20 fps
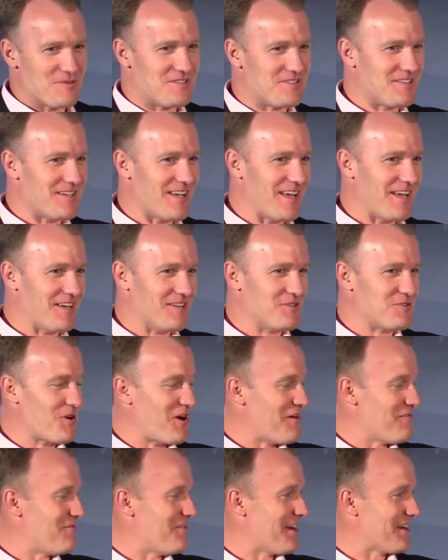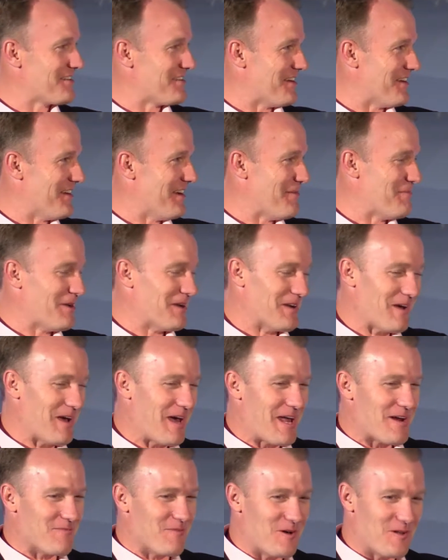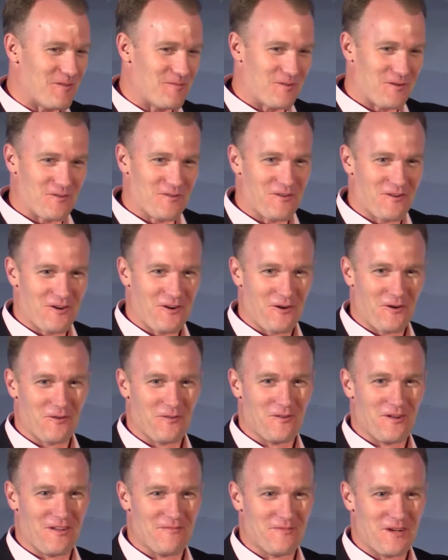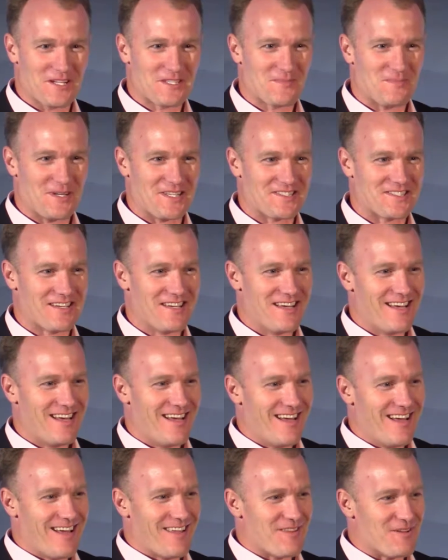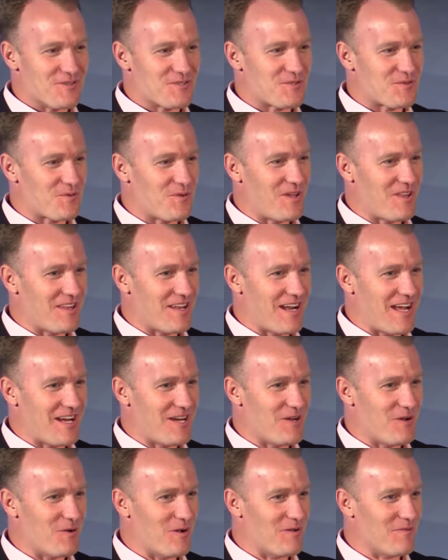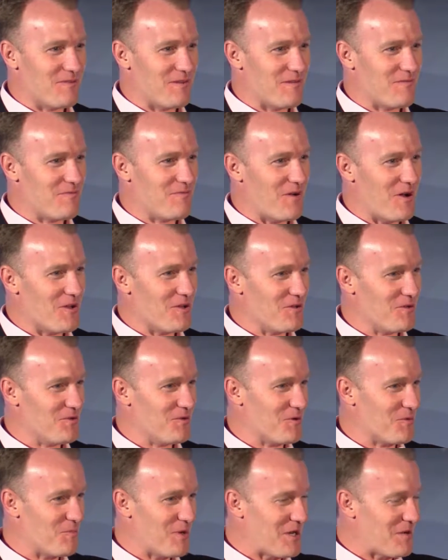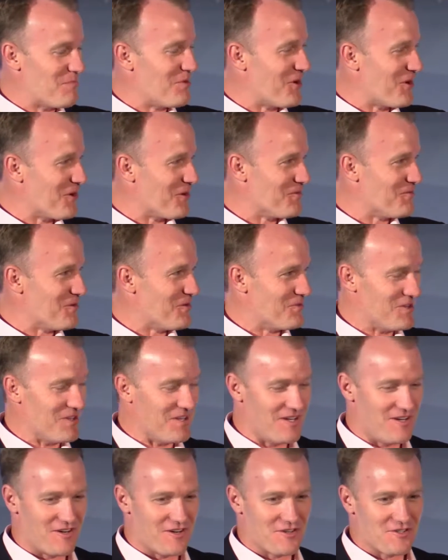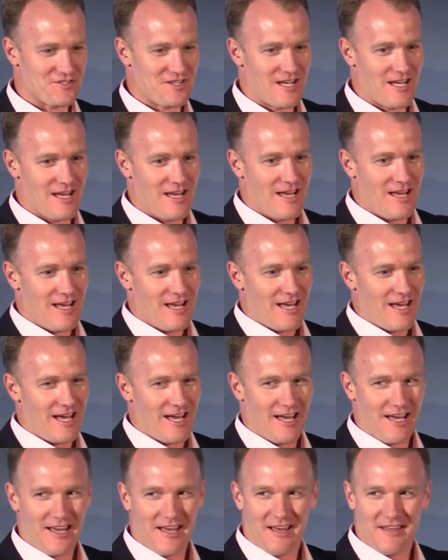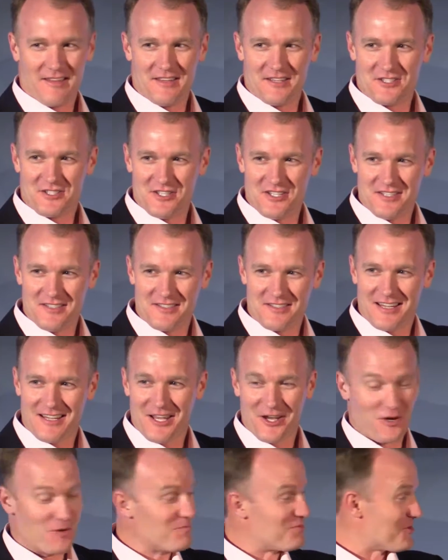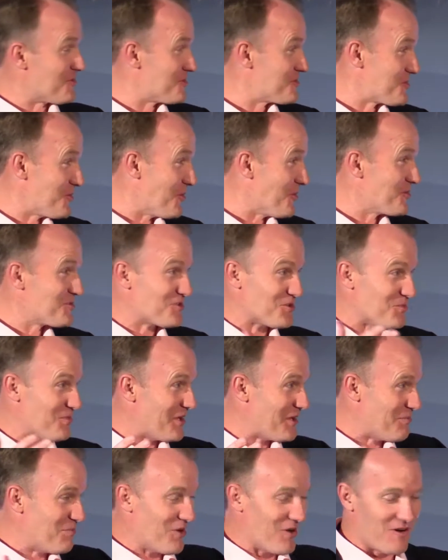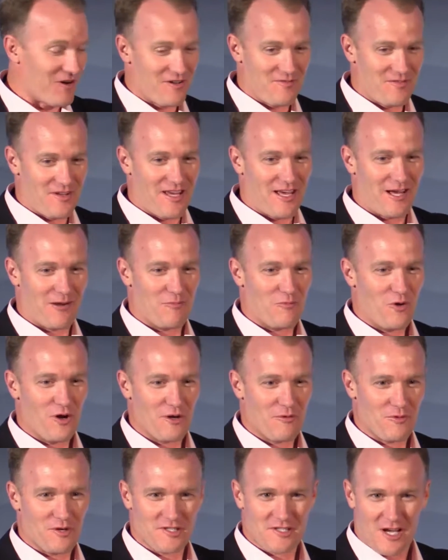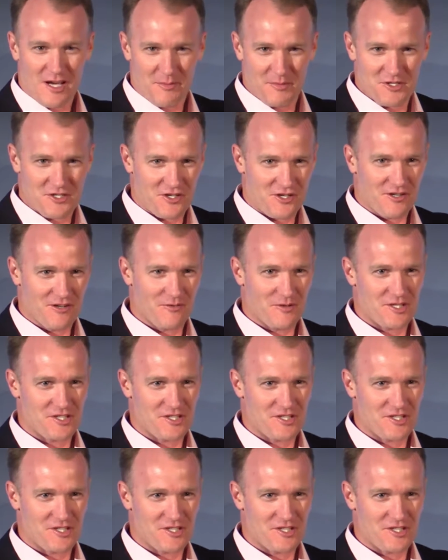would say a trifecta. I mean, out of all of her investments, there's three that I know of and have followed or been a part of over the years that she's helped or sourced or been a part of. One was Omniture,